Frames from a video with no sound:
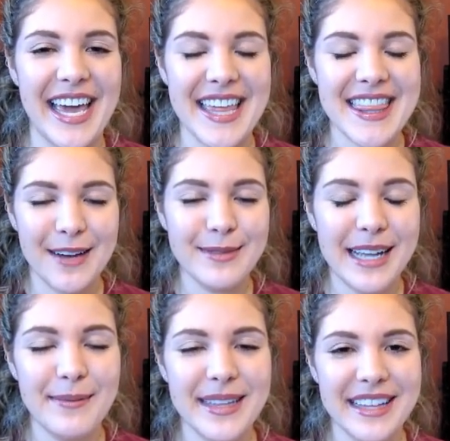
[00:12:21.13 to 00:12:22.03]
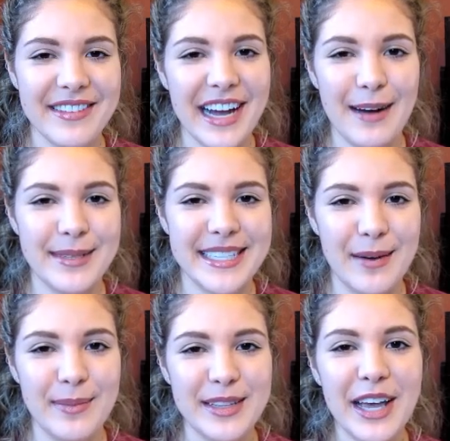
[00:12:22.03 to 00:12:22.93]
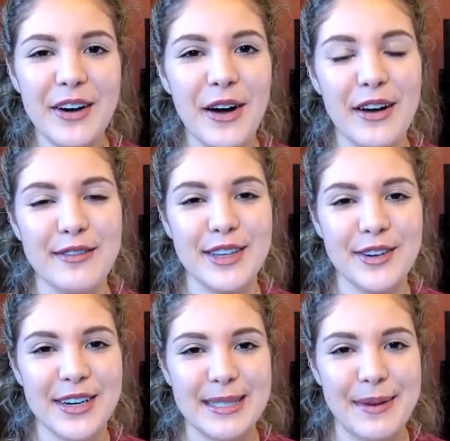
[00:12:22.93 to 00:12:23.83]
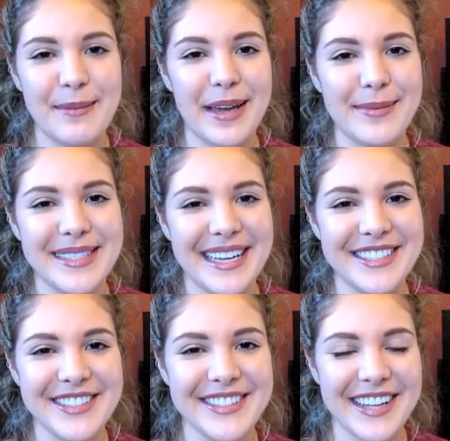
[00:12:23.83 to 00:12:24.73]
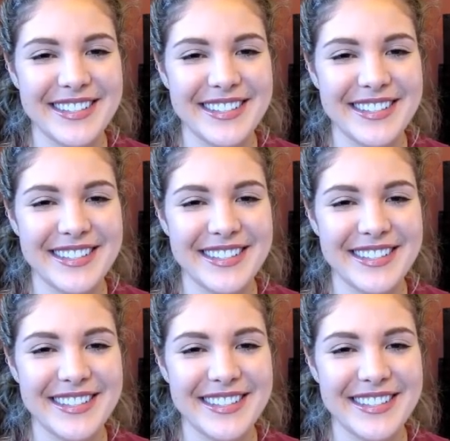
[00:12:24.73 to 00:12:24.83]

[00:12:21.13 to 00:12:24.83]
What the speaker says: a thumbs up and leave a comment down below of your spring makeup essentials.